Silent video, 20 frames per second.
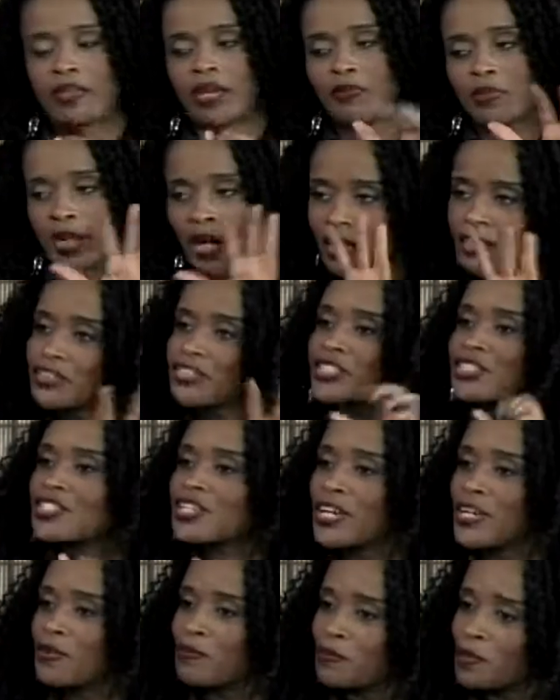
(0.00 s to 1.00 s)
I'm a
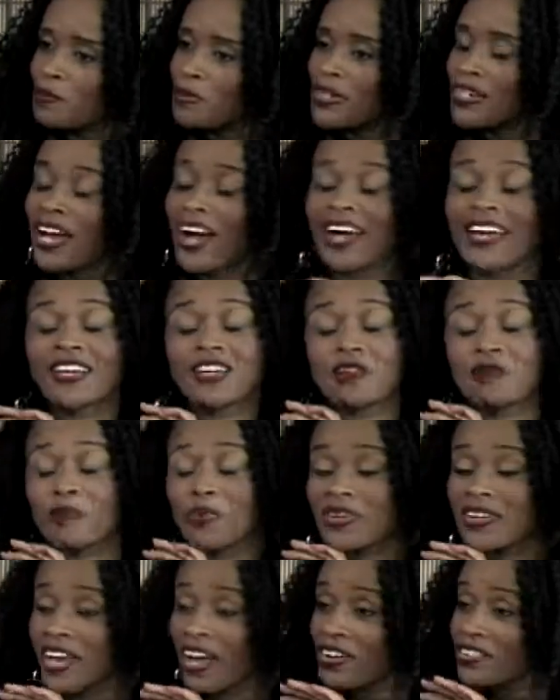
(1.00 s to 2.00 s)
college-educated woman. I couldn't
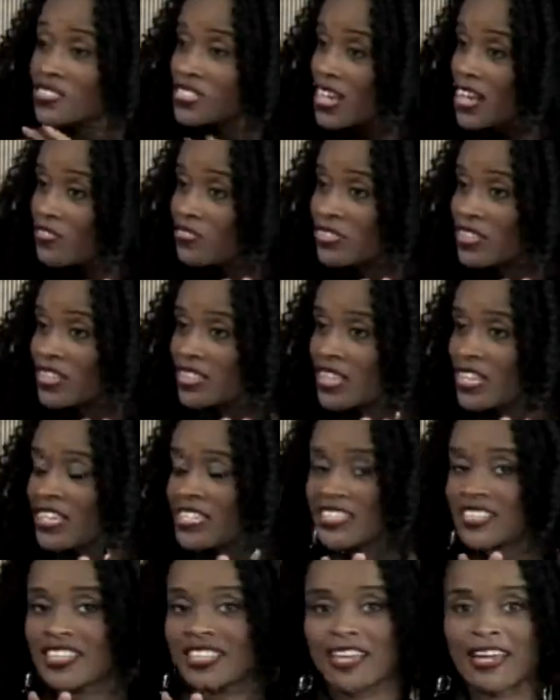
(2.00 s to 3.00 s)
pronounce half the
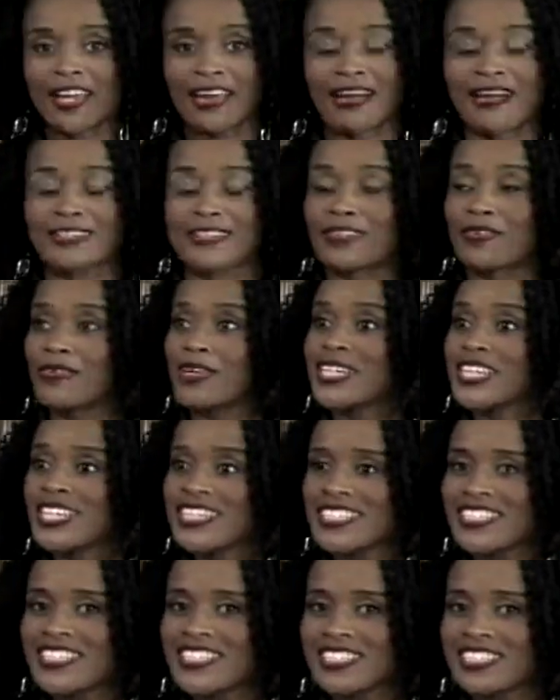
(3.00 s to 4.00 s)
things in there. I was like, what
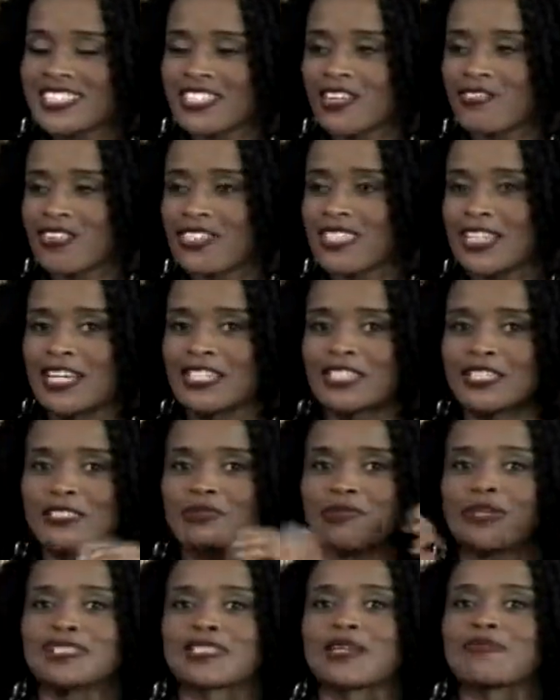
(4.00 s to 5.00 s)
is this stuff? I said, I
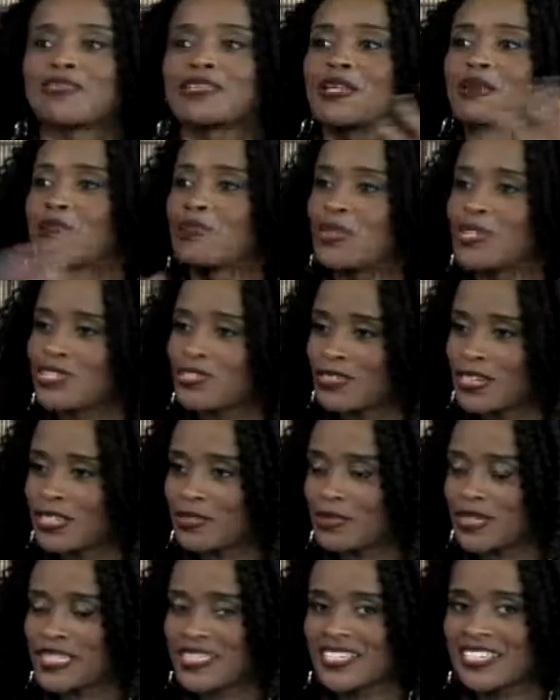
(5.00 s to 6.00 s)
just want something to moisturize
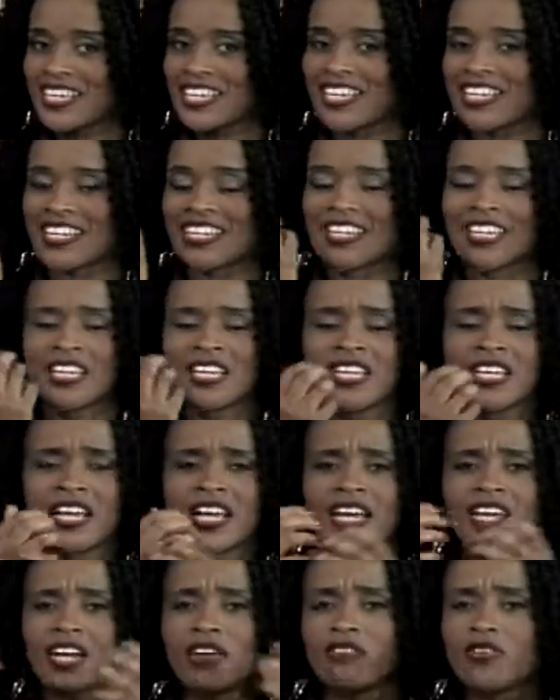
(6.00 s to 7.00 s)
my skin. Right.
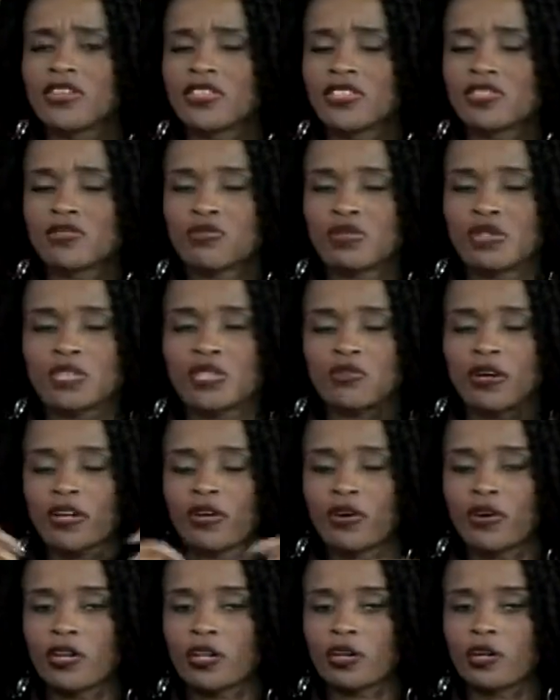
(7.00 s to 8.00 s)
And I read this really great
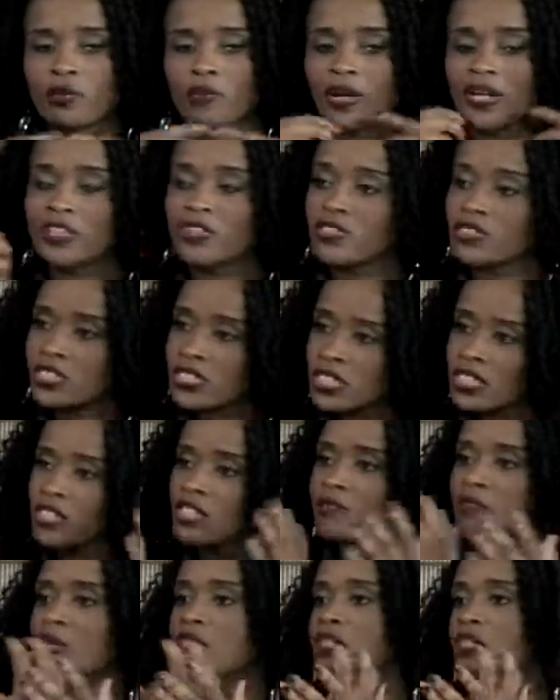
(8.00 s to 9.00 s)
article about your
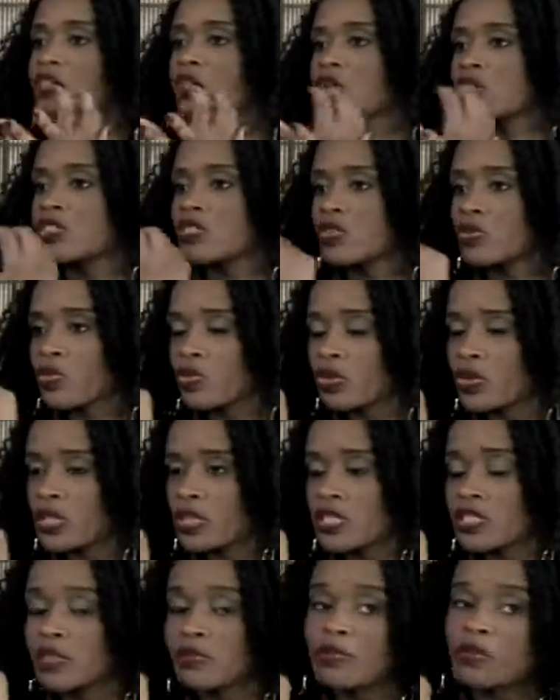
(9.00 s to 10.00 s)
skin being the largest
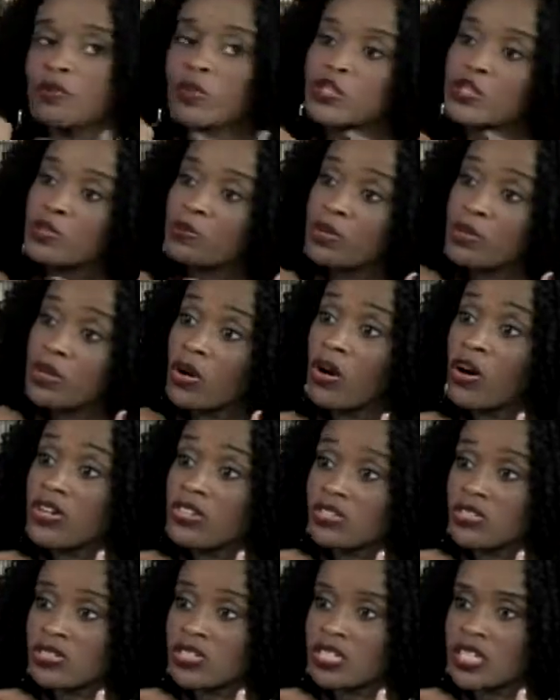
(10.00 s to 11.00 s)
organism, and what you put
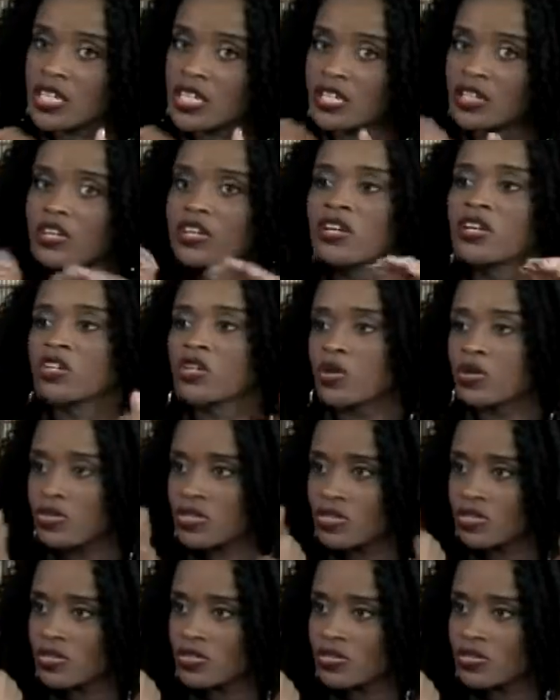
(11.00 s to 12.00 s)
on your skin goes into your